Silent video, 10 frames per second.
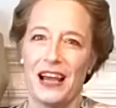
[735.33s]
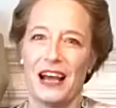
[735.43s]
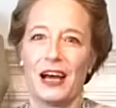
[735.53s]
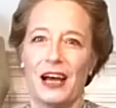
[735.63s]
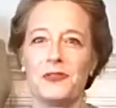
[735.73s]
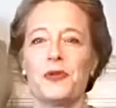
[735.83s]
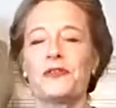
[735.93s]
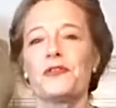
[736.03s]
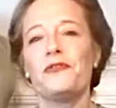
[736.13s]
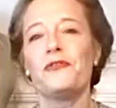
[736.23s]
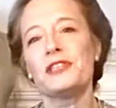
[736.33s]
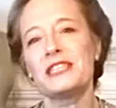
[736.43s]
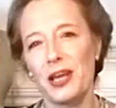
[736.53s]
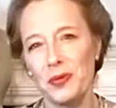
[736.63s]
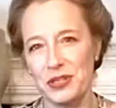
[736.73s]
And one of the first
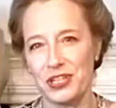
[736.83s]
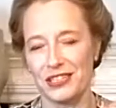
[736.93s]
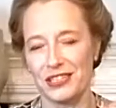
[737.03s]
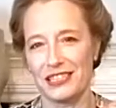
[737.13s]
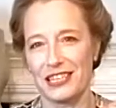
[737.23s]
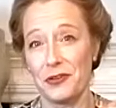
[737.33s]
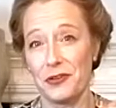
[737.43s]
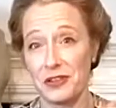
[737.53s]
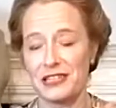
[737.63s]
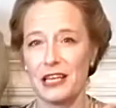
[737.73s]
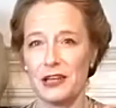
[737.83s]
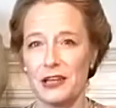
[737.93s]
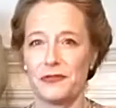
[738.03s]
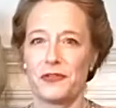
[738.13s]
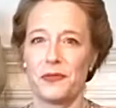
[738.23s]
images that I received
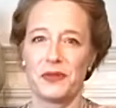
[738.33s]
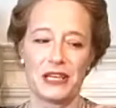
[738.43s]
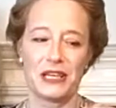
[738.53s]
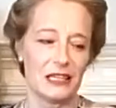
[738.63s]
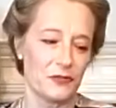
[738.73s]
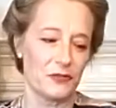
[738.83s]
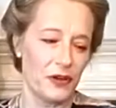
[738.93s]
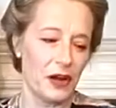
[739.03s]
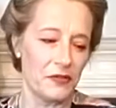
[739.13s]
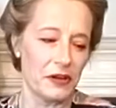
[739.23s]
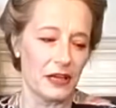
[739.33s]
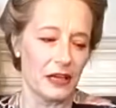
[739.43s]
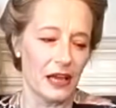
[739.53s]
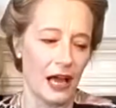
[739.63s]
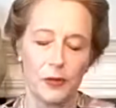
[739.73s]
from these very
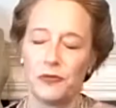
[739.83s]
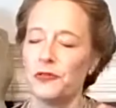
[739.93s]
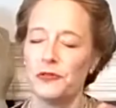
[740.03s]
helpful,